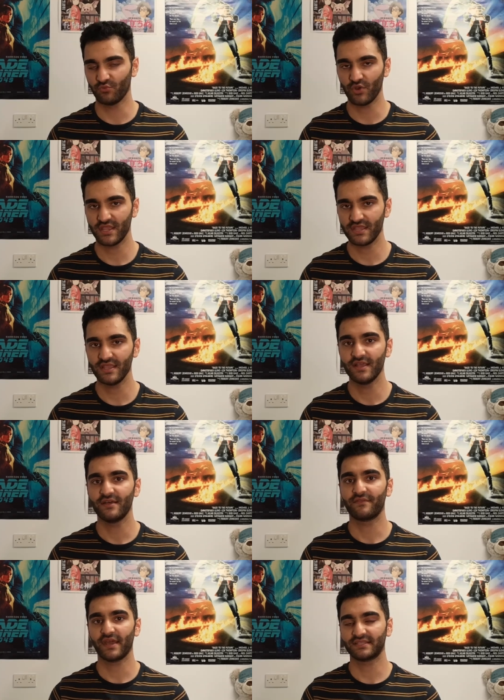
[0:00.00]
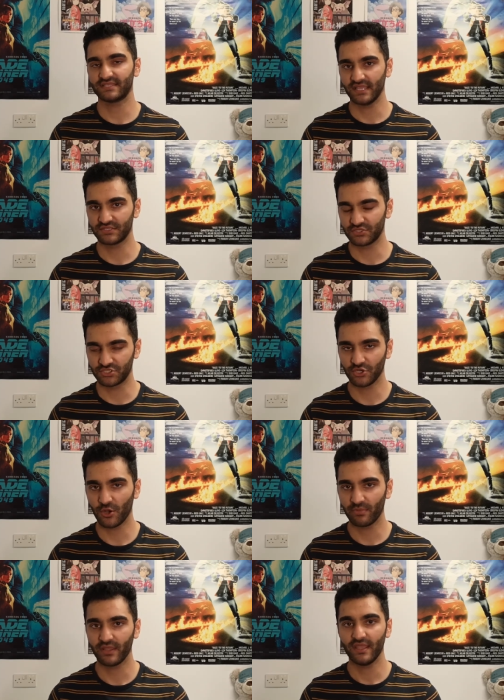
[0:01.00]
way. That's its
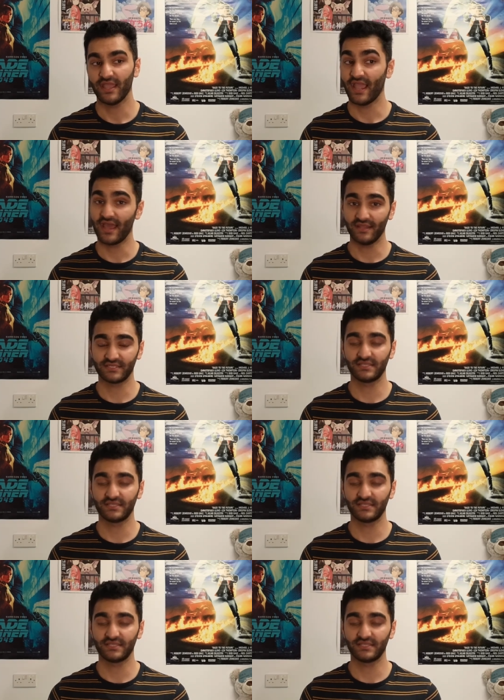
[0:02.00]
job and it's